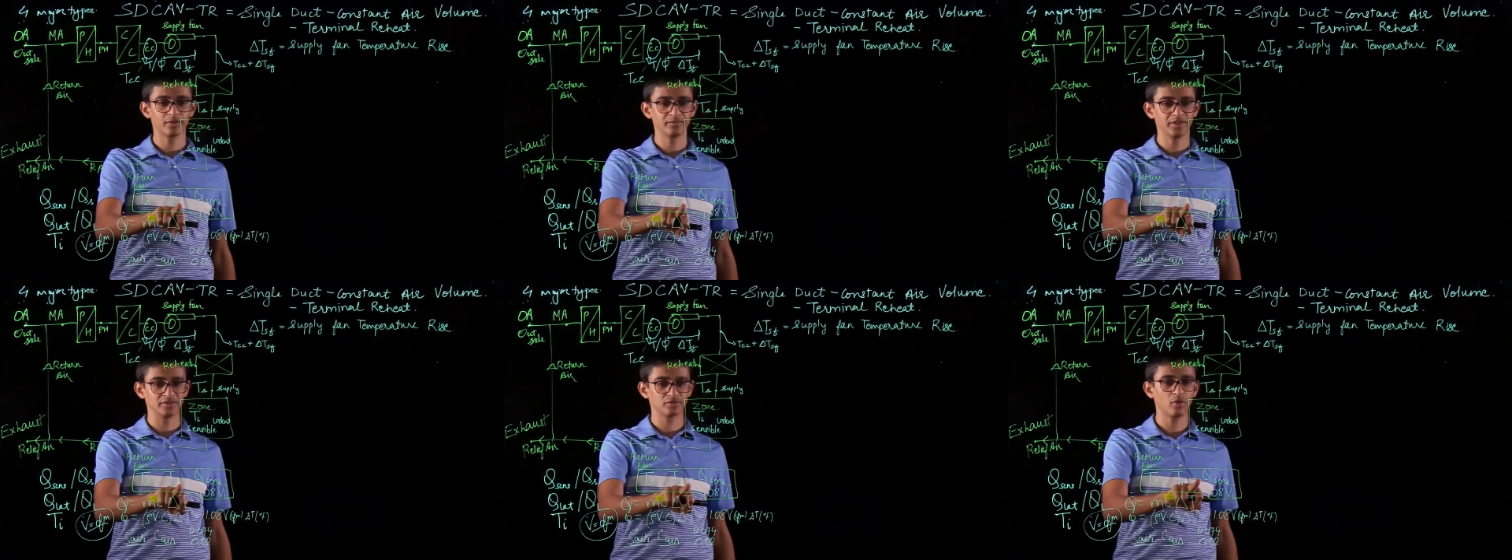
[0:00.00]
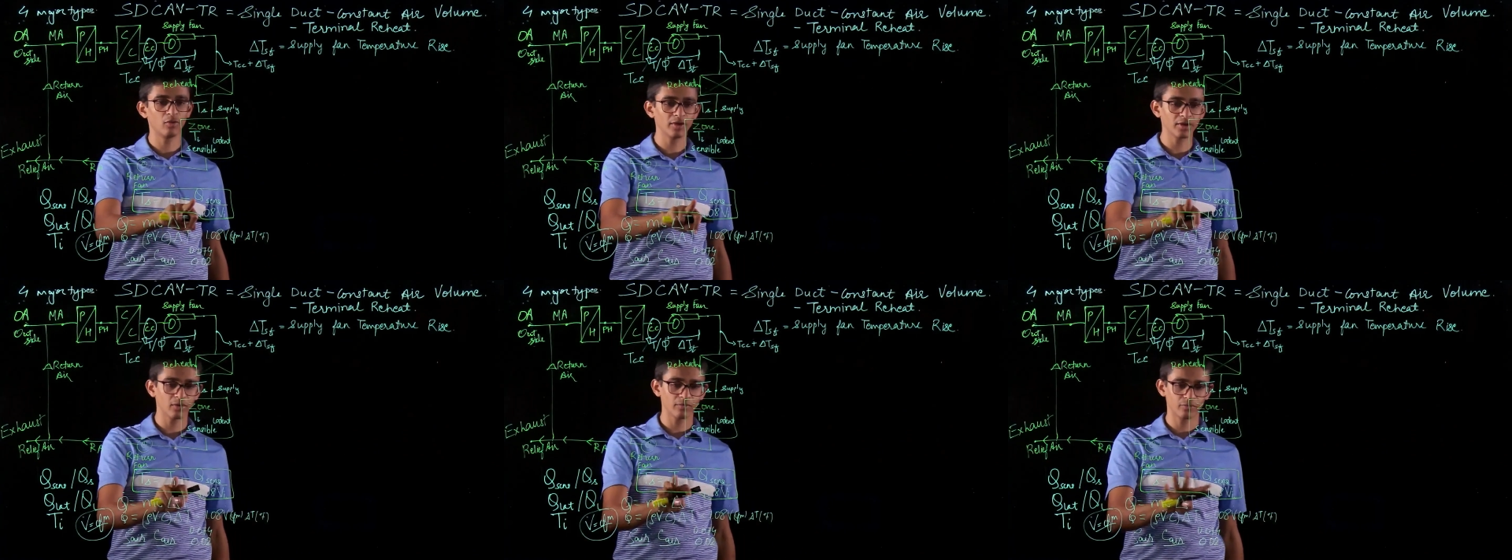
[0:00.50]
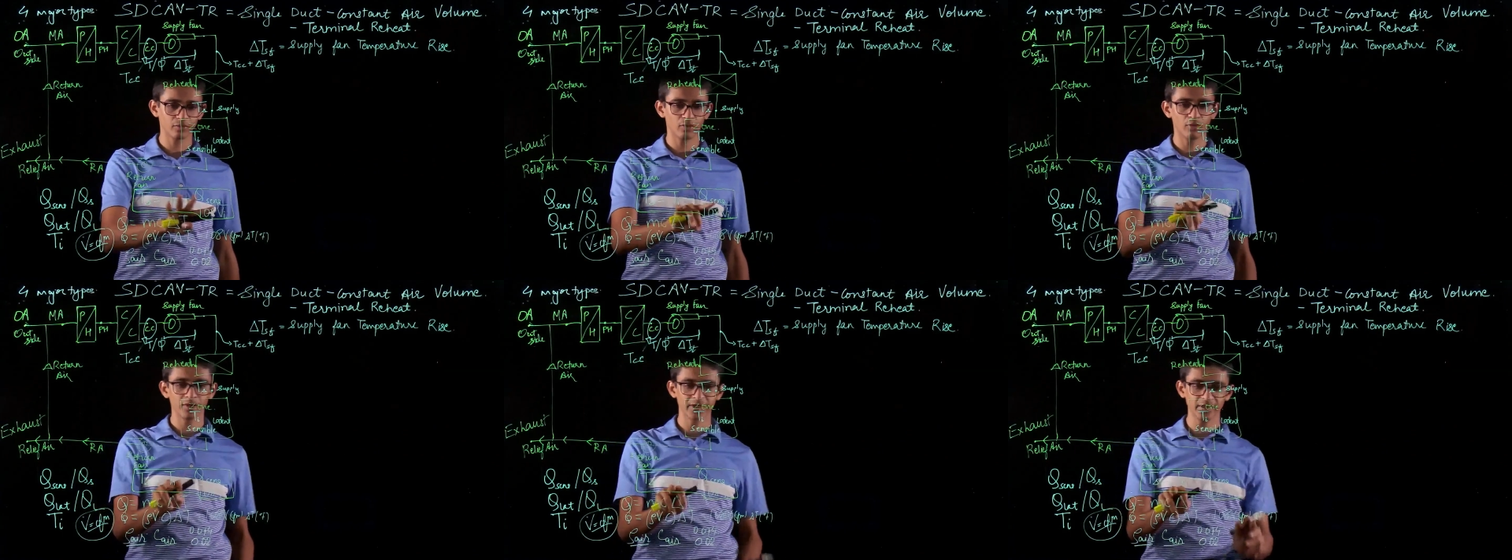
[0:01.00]
from this. So
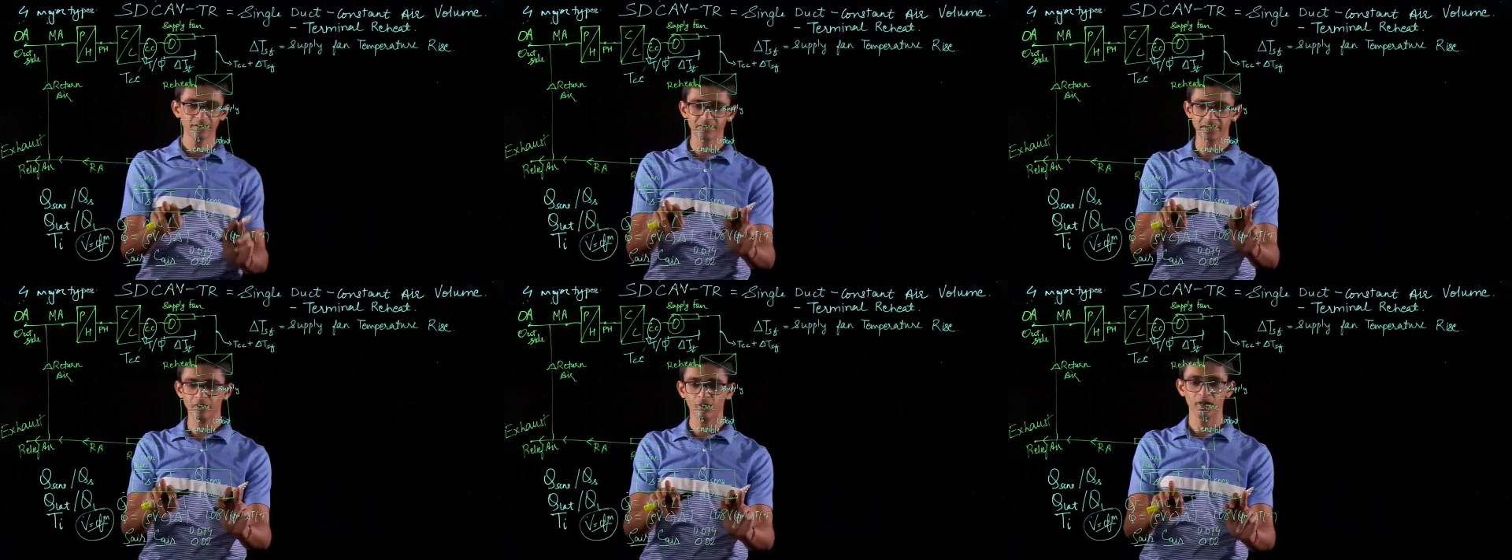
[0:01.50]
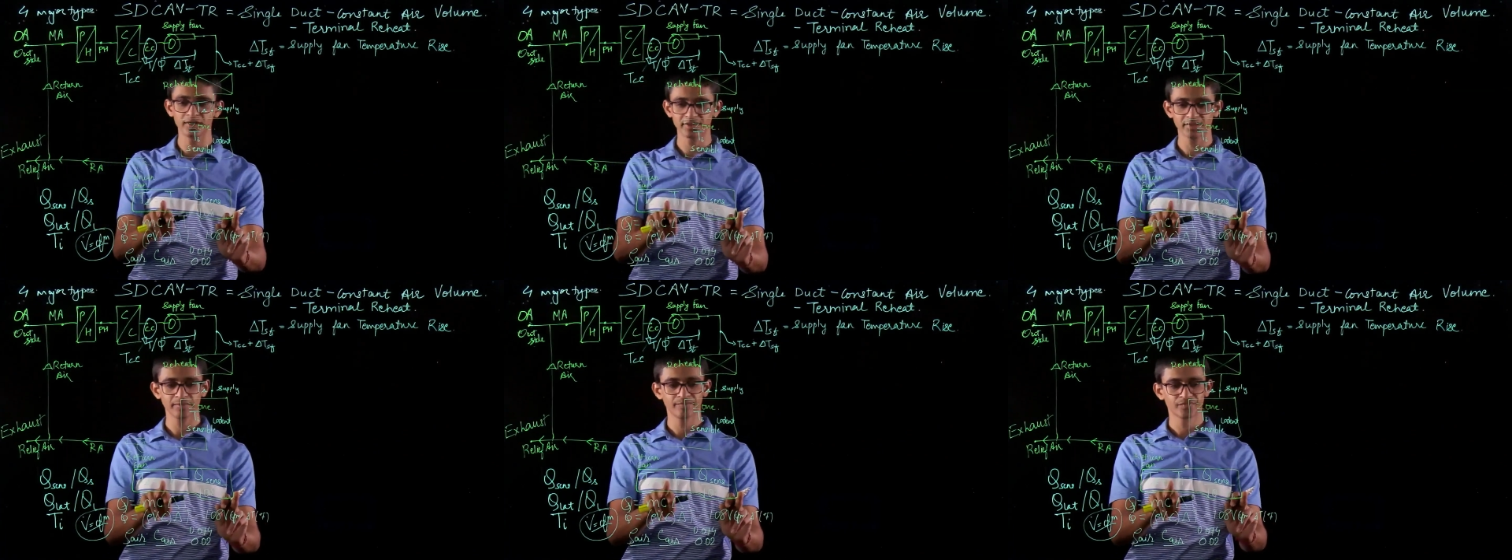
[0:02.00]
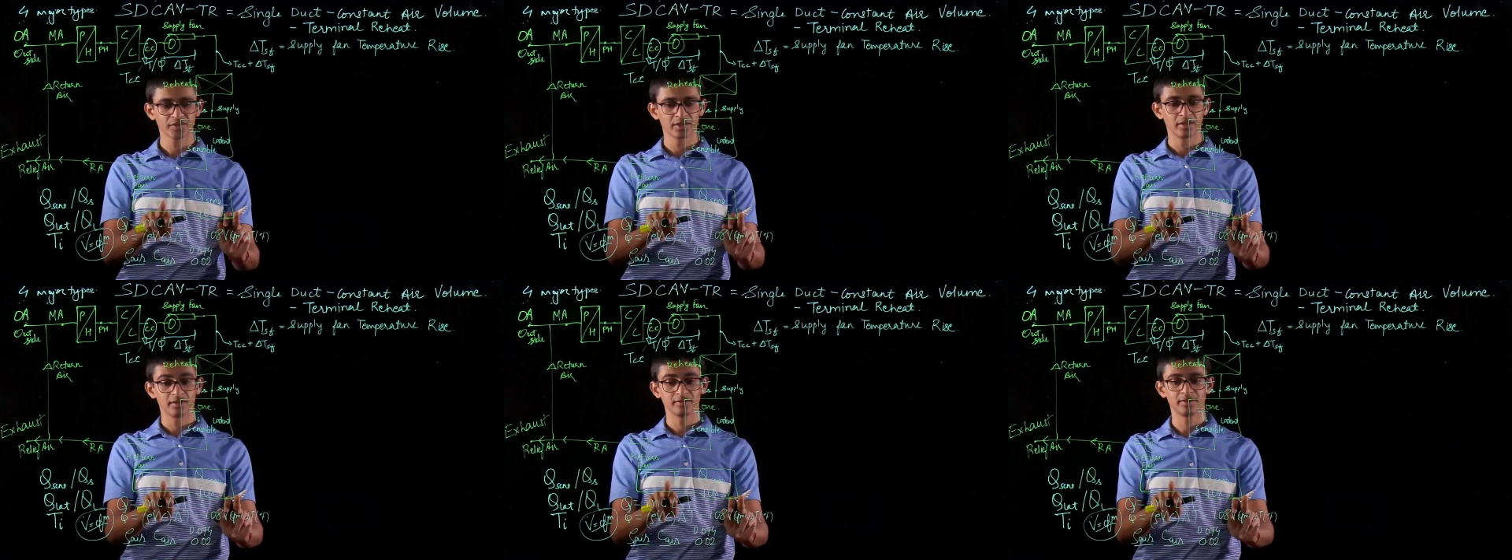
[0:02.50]
over here we have all the
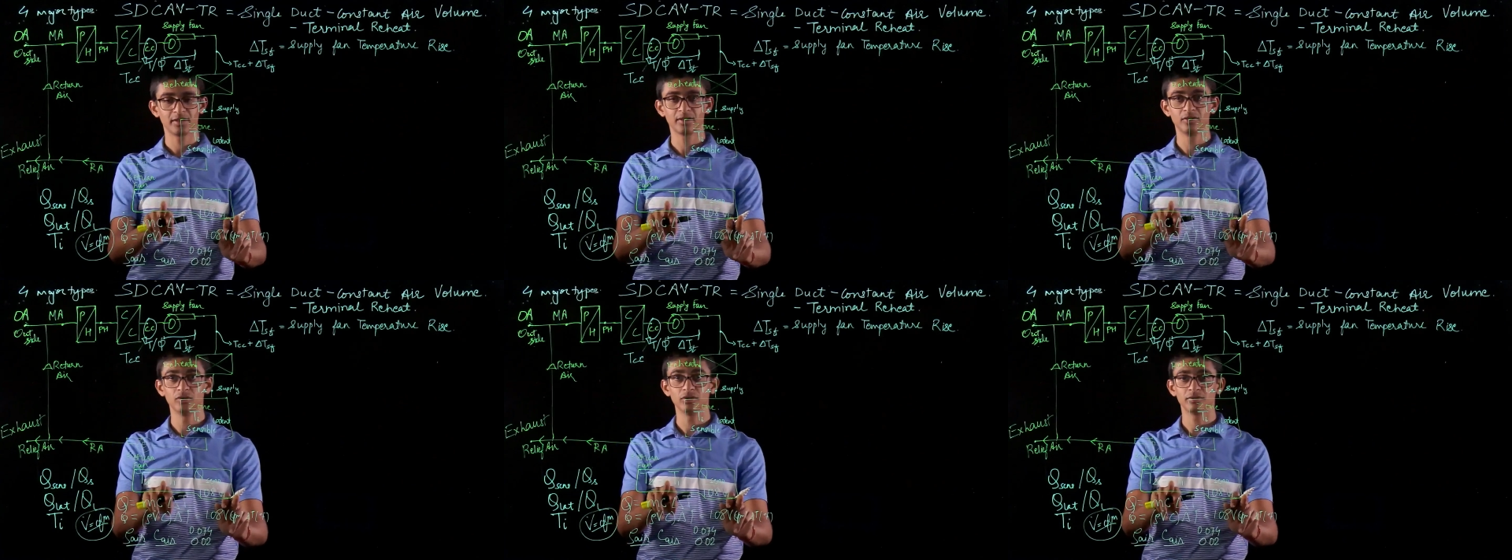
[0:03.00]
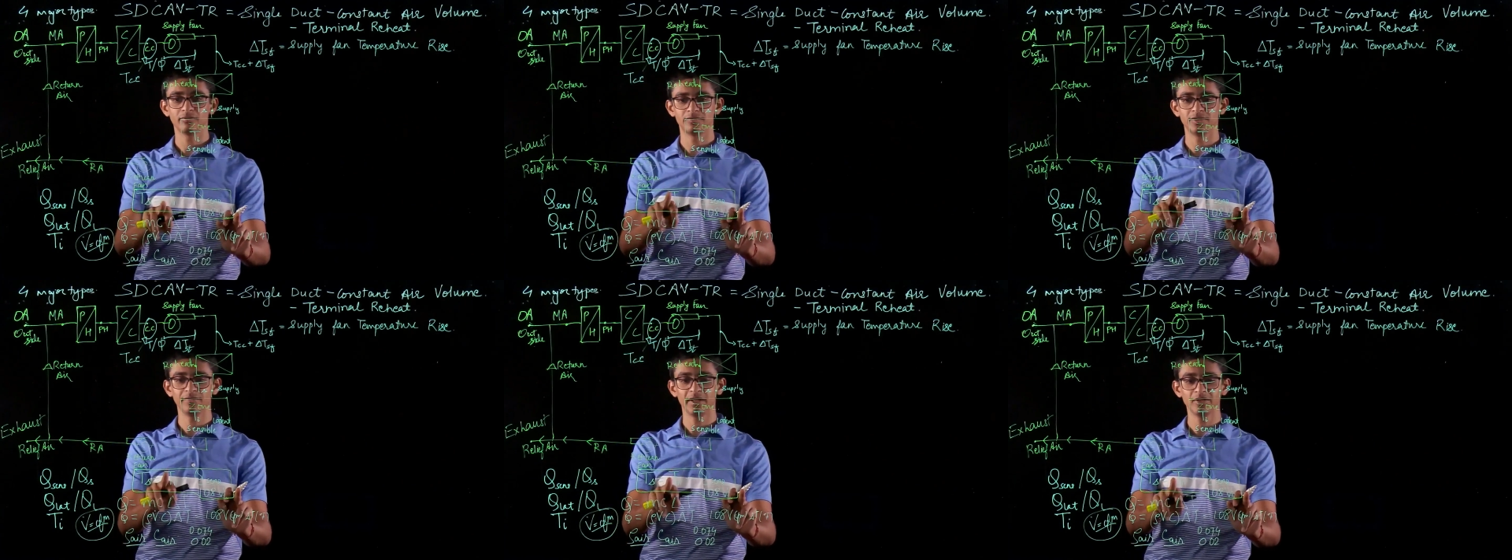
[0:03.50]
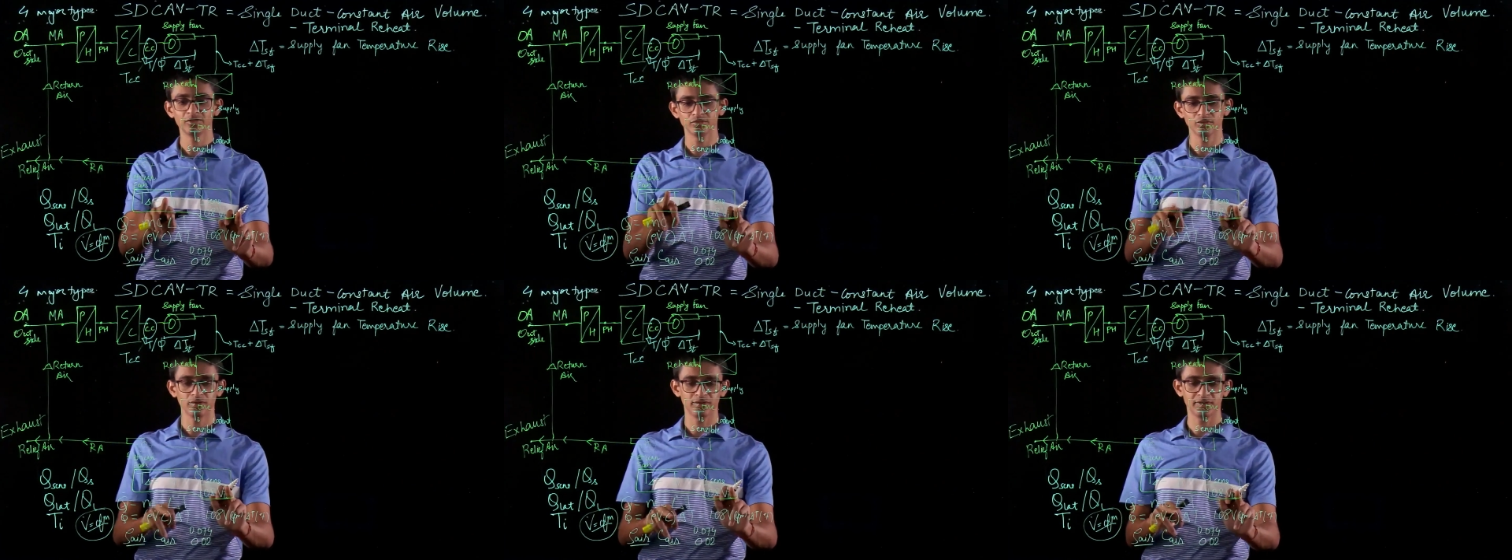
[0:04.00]
values
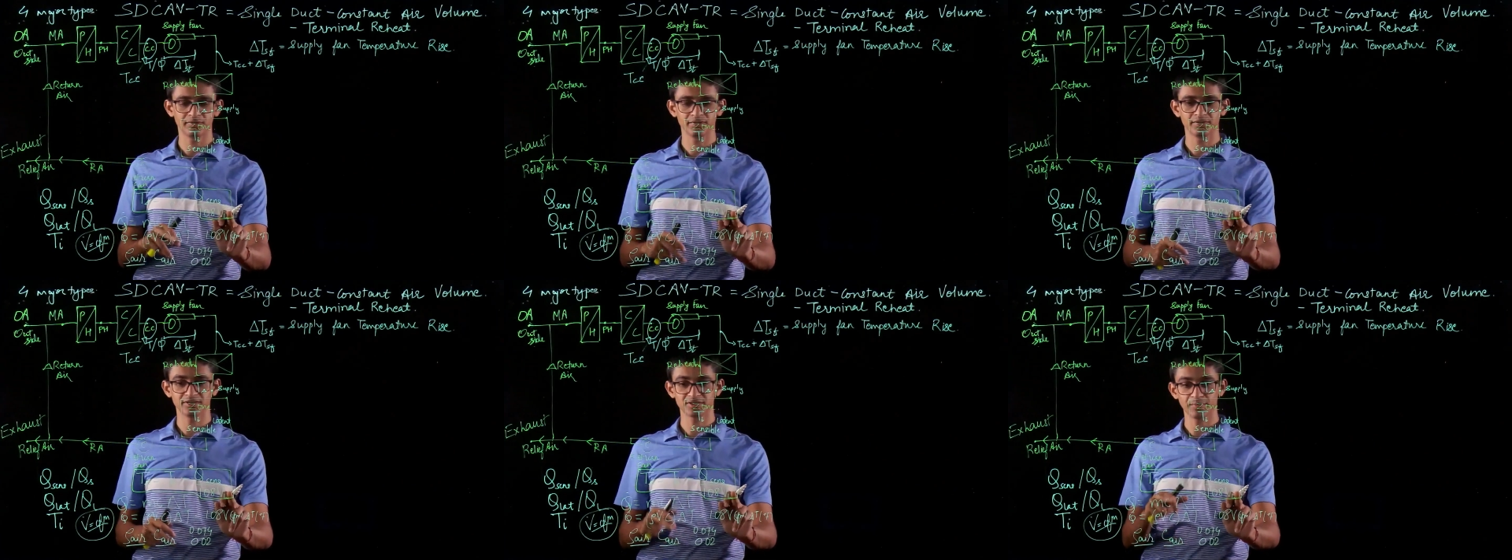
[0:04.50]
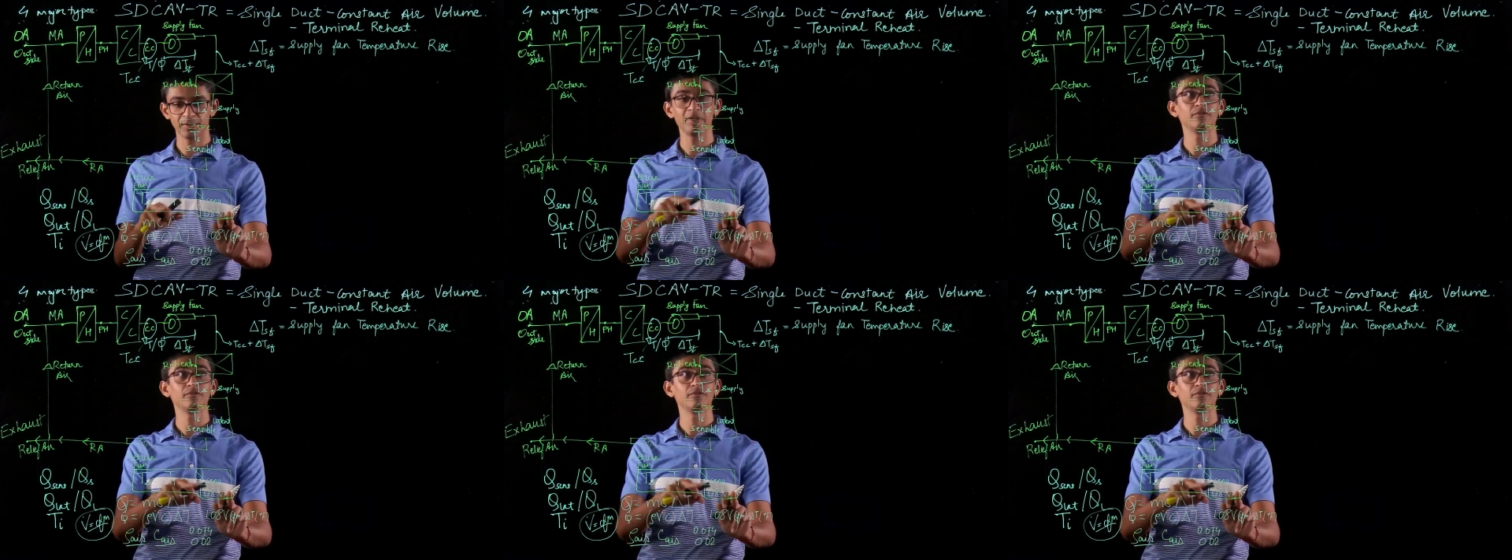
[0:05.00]
known, the supply